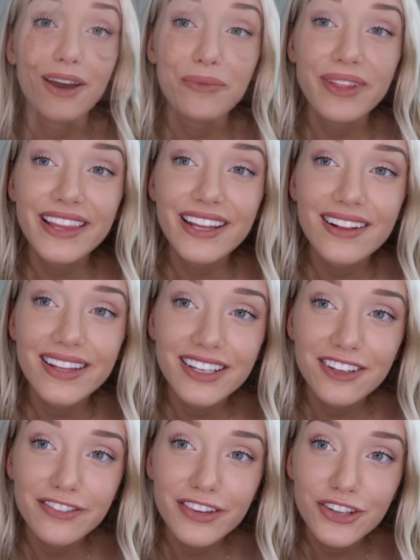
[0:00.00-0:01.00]
In little
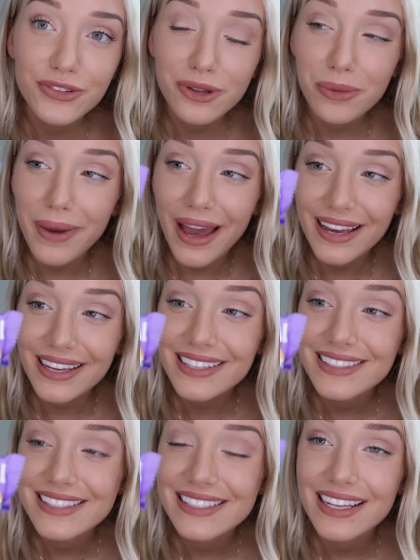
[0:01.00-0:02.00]
individual
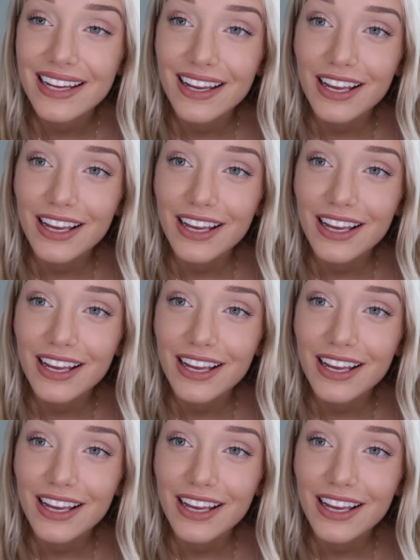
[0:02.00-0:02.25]
packets,